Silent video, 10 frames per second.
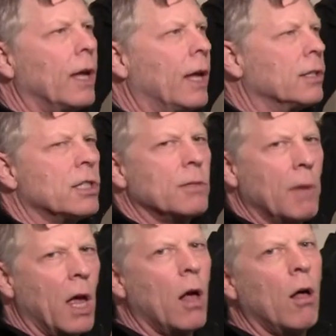and
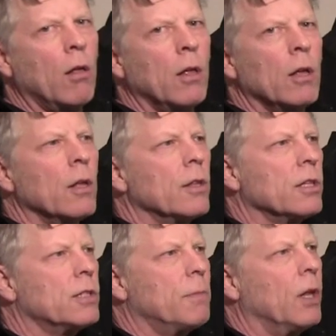smell
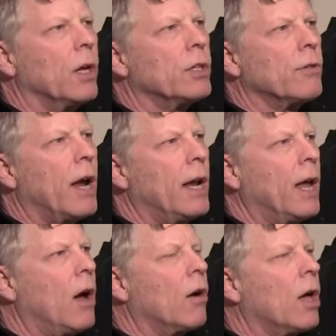the spillage right
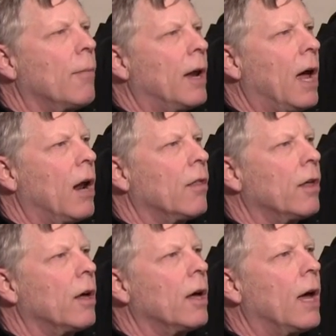now coming out of
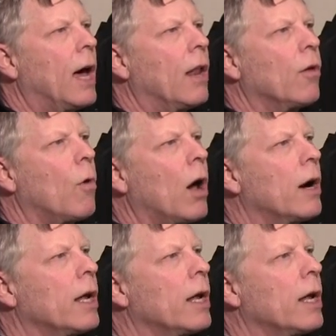the water